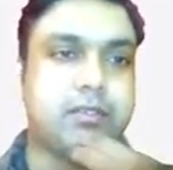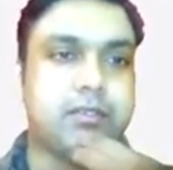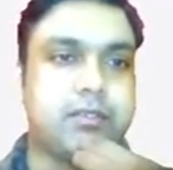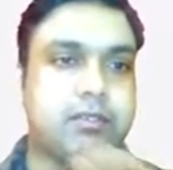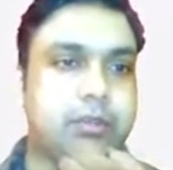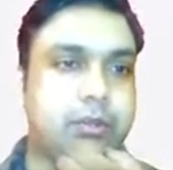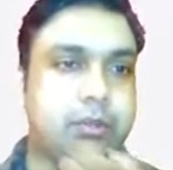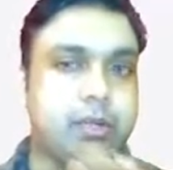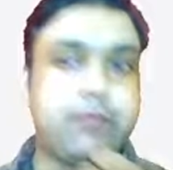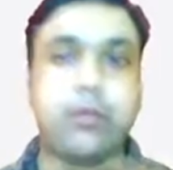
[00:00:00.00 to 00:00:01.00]

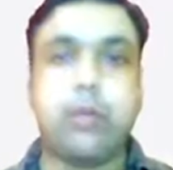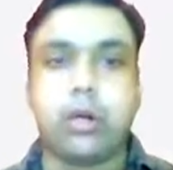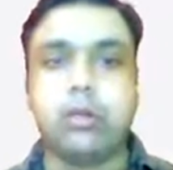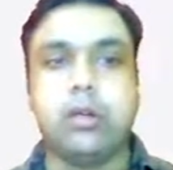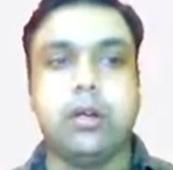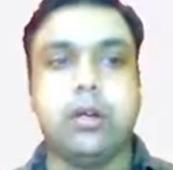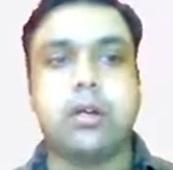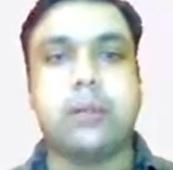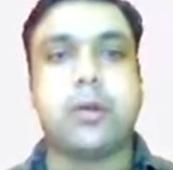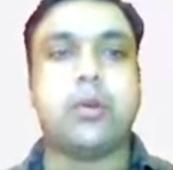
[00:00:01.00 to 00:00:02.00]
So if you want to
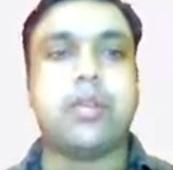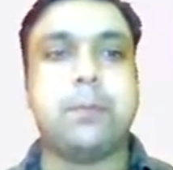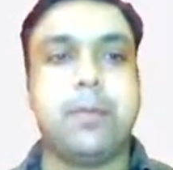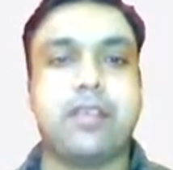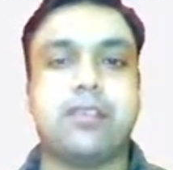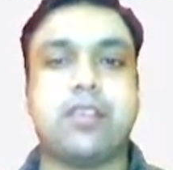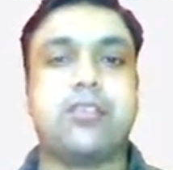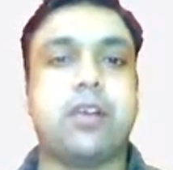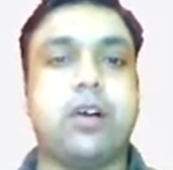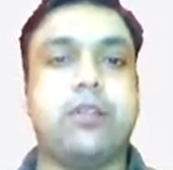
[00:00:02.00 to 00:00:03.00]
learn about the
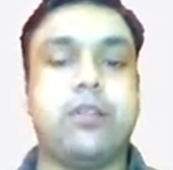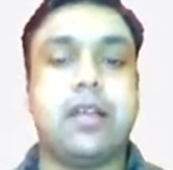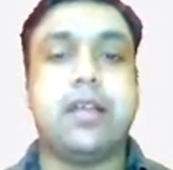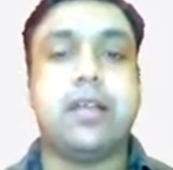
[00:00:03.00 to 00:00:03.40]
basics of